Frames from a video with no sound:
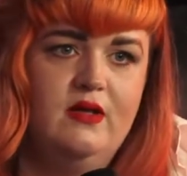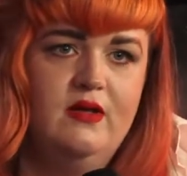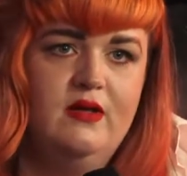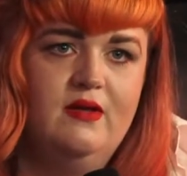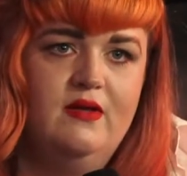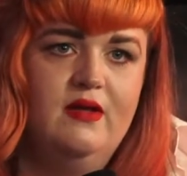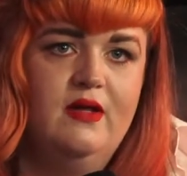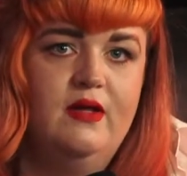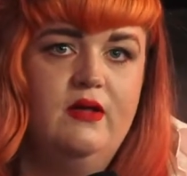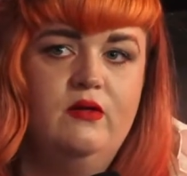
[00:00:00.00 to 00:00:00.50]

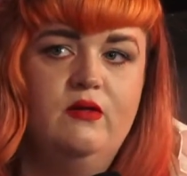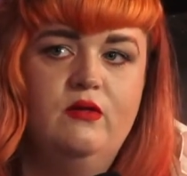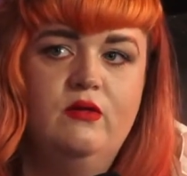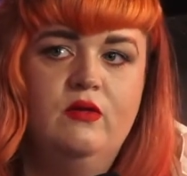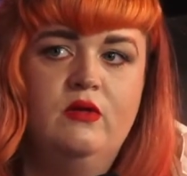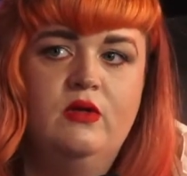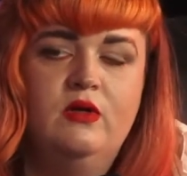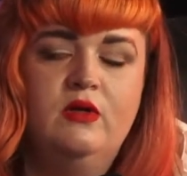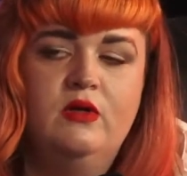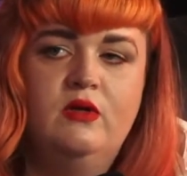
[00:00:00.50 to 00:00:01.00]
And then
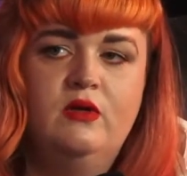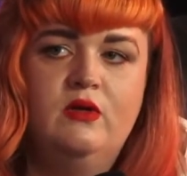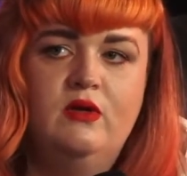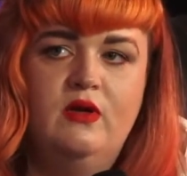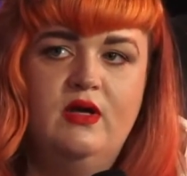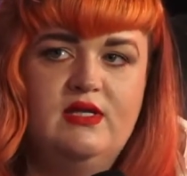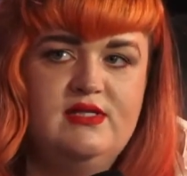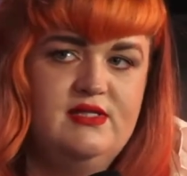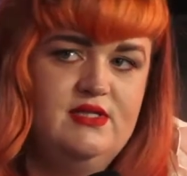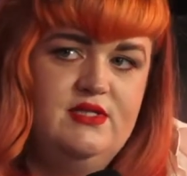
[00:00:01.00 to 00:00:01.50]

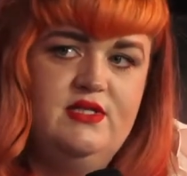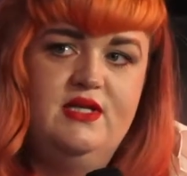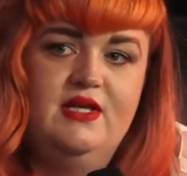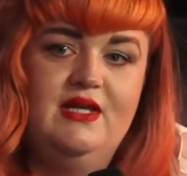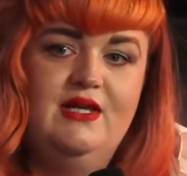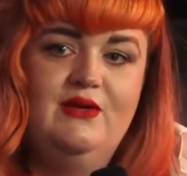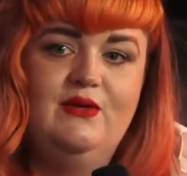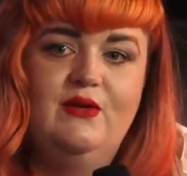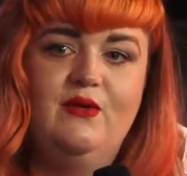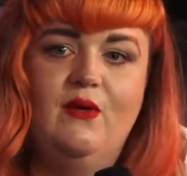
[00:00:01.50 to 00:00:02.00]
as a
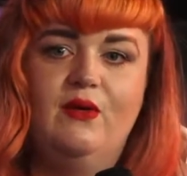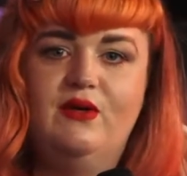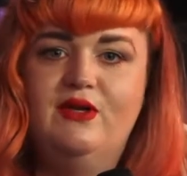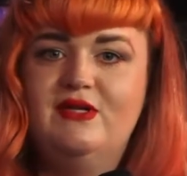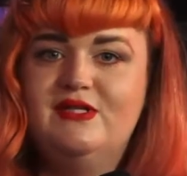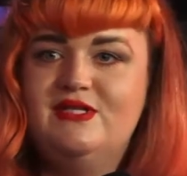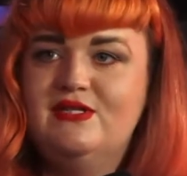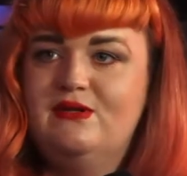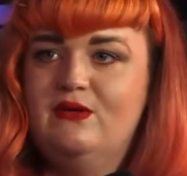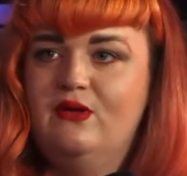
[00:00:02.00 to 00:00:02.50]
teen, I got
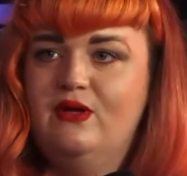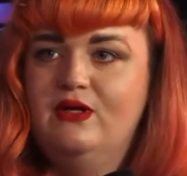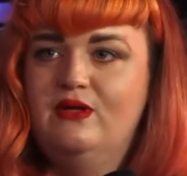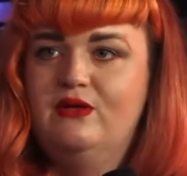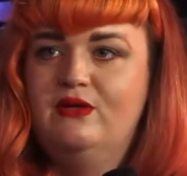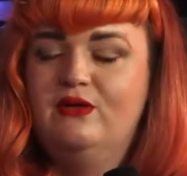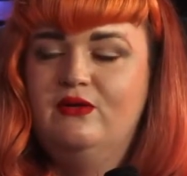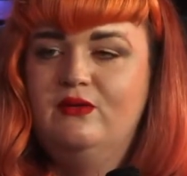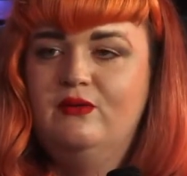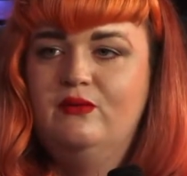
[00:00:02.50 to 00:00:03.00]
into
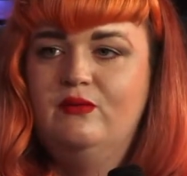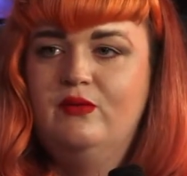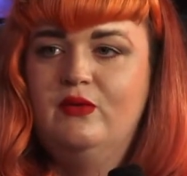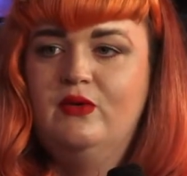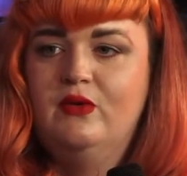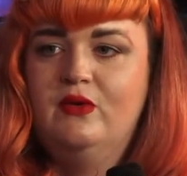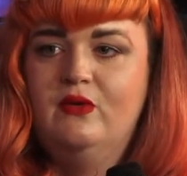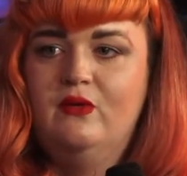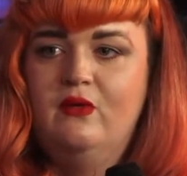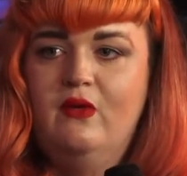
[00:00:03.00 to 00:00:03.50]
like
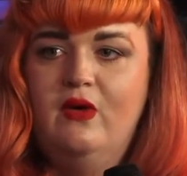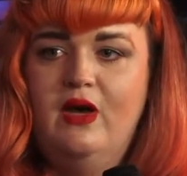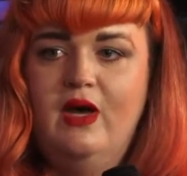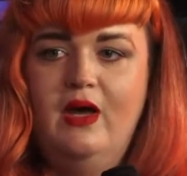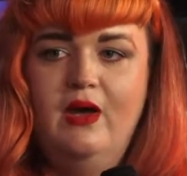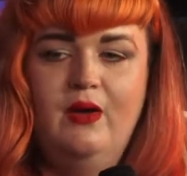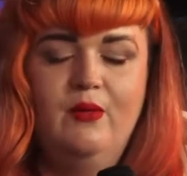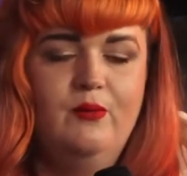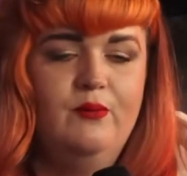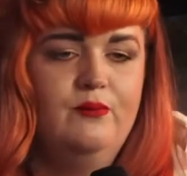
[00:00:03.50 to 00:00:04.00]

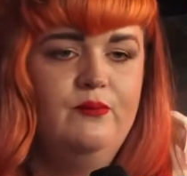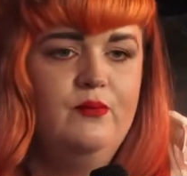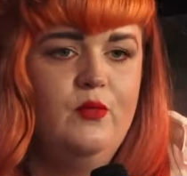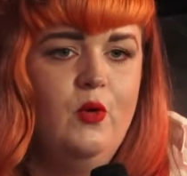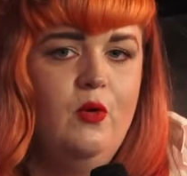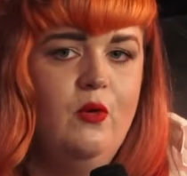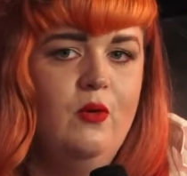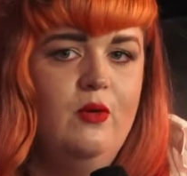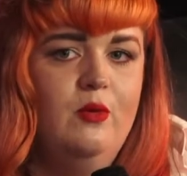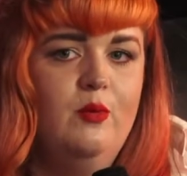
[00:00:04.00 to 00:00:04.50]

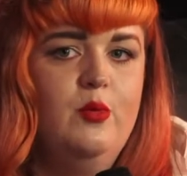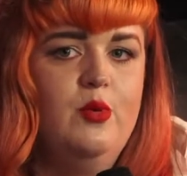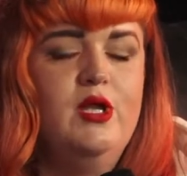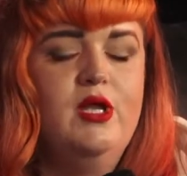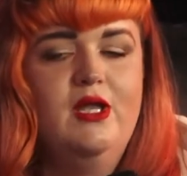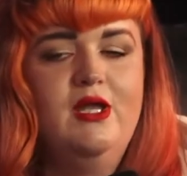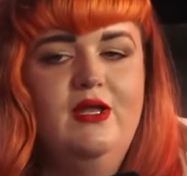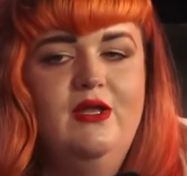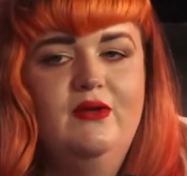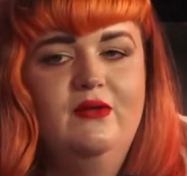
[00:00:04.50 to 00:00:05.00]

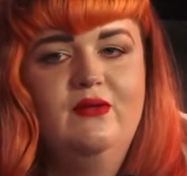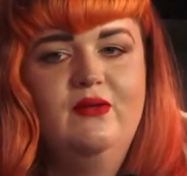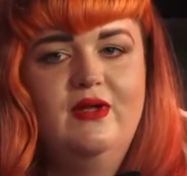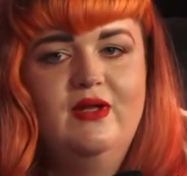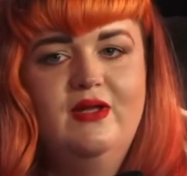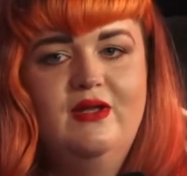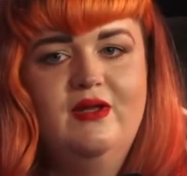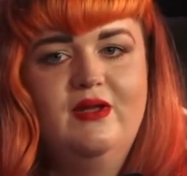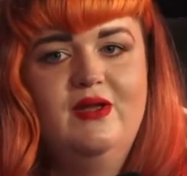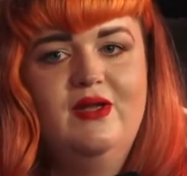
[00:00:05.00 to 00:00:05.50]
R&B and
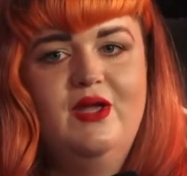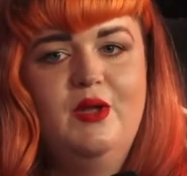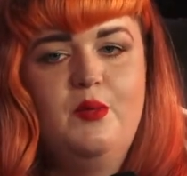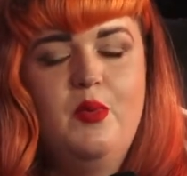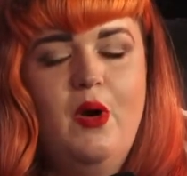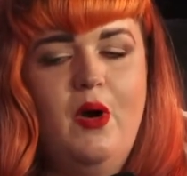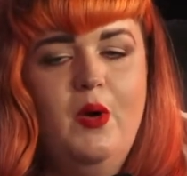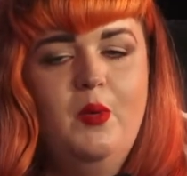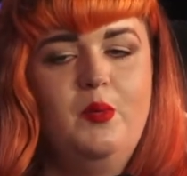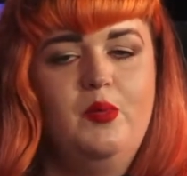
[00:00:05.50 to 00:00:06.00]
like
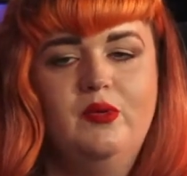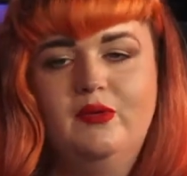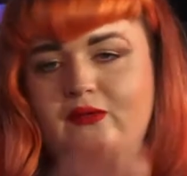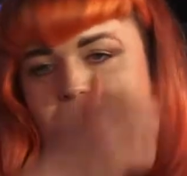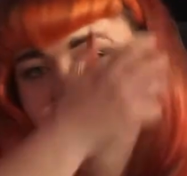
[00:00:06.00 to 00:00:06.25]
hip-hop and